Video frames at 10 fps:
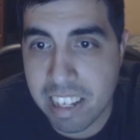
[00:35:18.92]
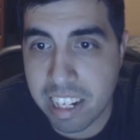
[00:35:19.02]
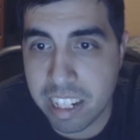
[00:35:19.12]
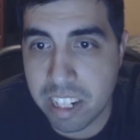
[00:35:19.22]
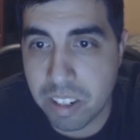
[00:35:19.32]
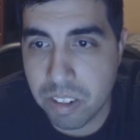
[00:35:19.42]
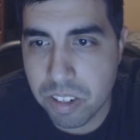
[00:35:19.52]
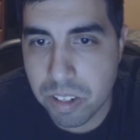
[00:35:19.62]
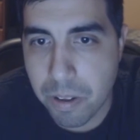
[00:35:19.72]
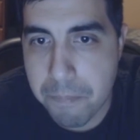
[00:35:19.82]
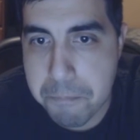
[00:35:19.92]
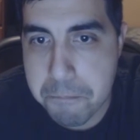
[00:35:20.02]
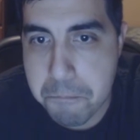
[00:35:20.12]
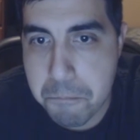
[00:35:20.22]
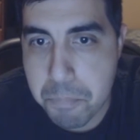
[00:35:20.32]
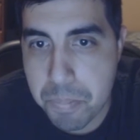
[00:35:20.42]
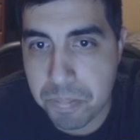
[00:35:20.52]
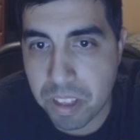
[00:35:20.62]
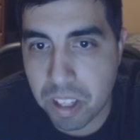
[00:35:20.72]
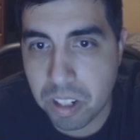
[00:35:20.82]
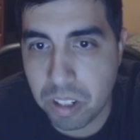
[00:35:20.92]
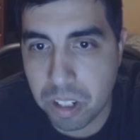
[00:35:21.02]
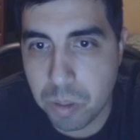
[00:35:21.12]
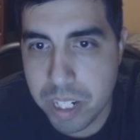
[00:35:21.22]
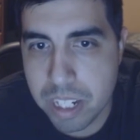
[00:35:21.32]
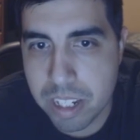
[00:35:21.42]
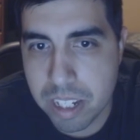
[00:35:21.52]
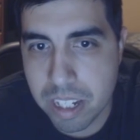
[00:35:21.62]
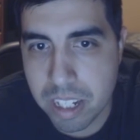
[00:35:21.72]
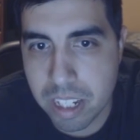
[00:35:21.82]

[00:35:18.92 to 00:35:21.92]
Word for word: And the others? Call it quits?